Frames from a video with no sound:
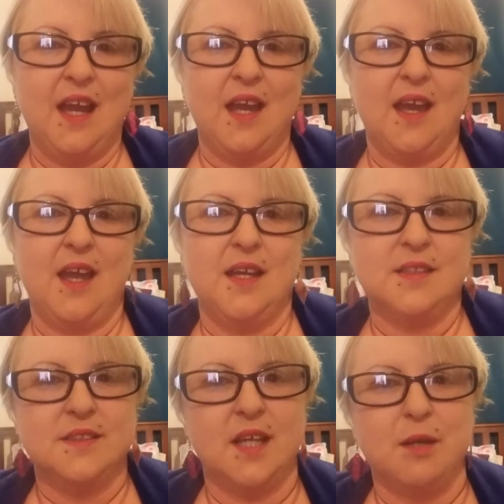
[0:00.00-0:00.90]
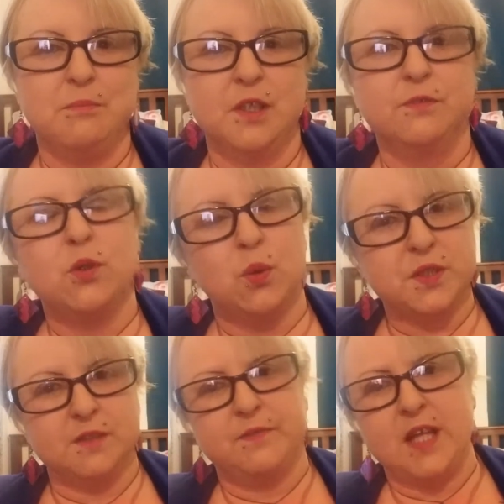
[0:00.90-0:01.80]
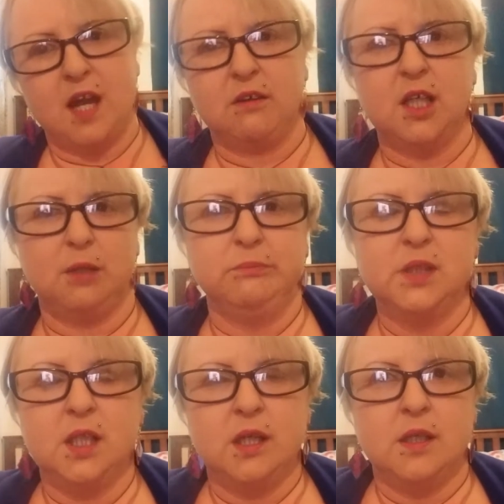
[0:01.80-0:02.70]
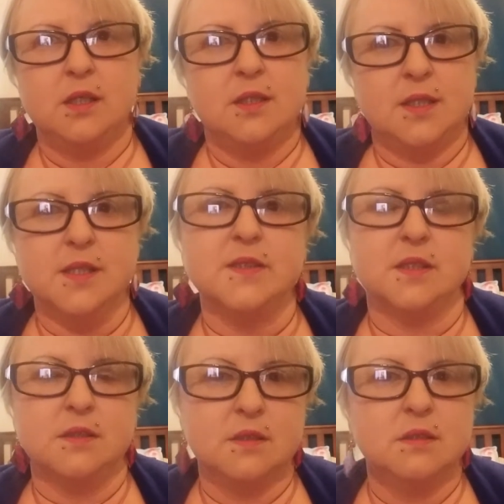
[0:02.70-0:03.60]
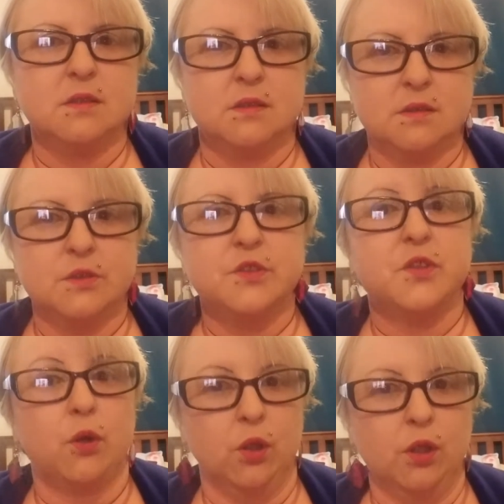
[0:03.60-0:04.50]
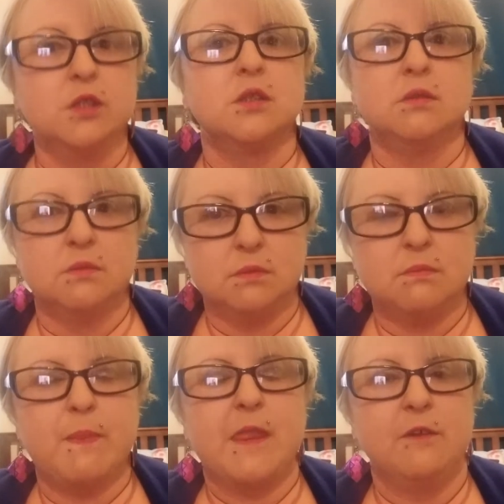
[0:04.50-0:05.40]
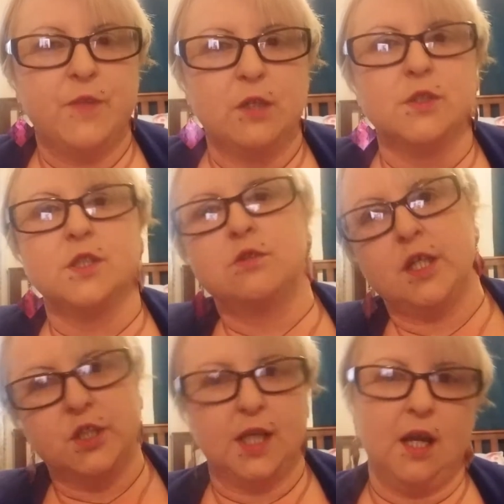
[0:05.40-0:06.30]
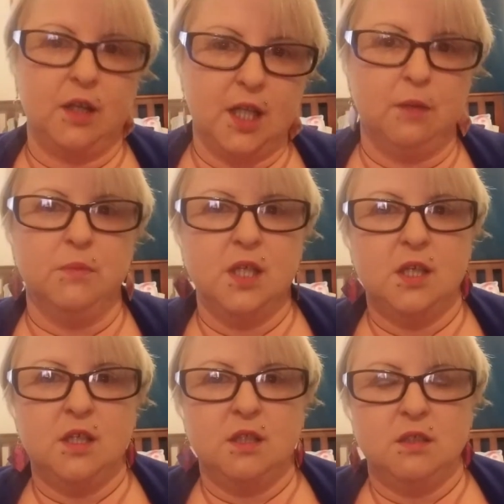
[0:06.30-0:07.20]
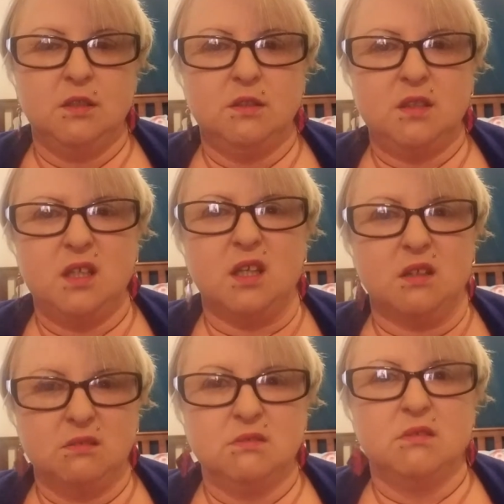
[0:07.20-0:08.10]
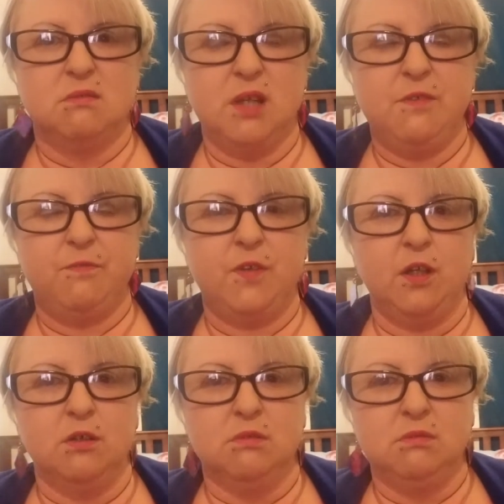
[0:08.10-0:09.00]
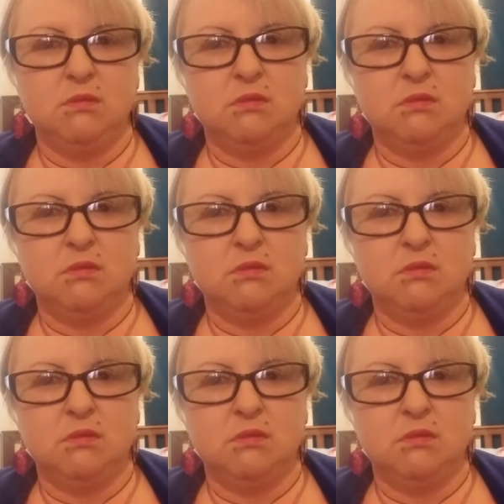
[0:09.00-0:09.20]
And of course, if the outcome isn't so good, if there is a tragic outcome, yeah, we feel